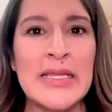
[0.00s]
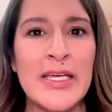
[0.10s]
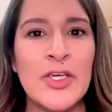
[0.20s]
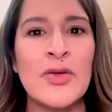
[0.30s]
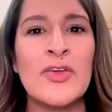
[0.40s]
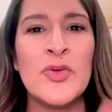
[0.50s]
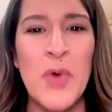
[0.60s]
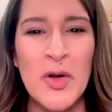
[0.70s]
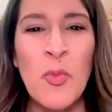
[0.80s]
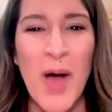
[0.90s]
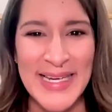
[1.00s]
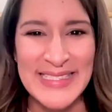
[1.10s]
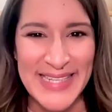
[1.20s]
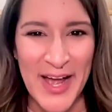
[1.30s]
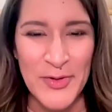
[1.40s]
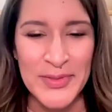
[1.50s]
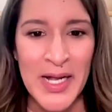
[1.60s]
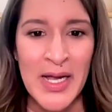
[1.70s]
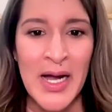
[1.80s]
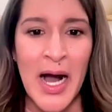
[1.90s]
Like you want to wind down.
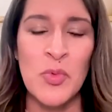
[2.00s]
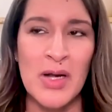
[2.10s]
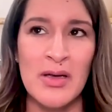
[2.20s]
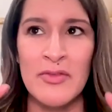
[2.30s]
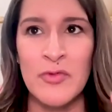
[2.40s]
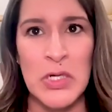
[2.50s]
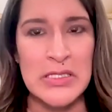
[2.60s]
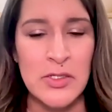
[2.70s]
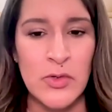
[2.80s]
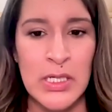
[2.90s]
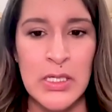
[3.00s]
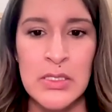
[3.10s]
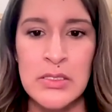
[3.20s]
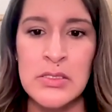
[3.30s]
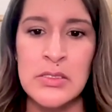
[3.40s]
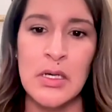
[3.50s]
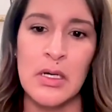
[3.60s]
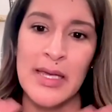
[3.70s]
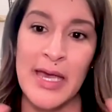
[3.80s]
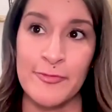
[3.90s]
You want to avoid screens,
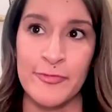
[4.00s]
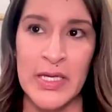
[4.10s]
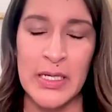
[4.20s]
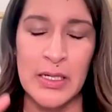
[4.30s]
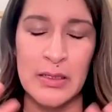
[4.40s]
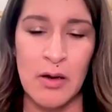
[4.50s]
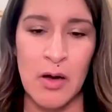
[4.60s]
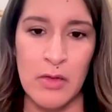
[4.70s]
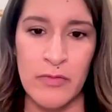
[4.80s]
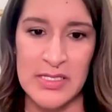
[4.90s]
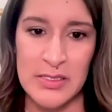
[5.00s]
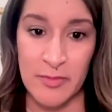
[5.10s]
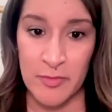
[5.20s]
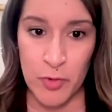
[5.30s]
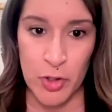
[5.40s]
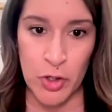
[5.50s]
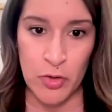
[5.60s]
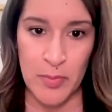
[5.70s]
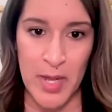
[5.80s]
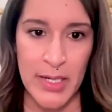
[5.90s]
caffeine, all of that stuff before you
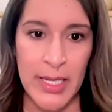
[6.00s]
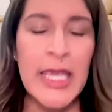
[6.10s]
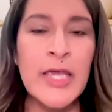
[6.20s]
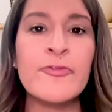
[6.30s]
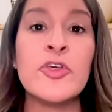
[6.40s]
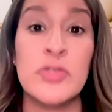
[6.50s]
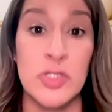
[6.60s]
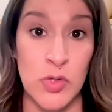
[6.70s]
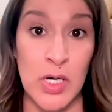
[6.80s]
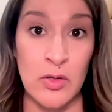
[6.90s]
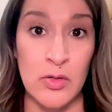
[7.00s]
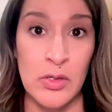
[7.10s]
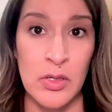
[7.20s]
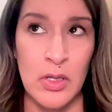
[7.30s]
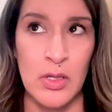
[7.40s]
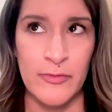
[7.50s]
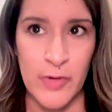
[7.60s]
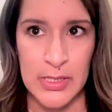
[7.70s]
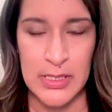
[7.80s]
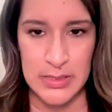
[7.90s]
go to bed if you struggle
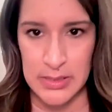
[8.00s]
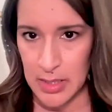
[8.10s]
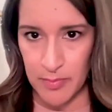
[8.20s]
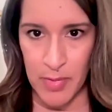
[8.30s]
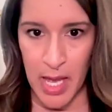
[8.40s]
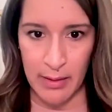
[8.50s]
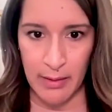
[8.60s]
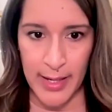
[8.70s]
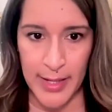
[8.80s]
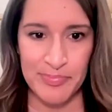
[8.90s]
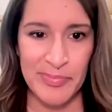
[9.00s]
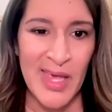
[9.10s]
falling asleep at night.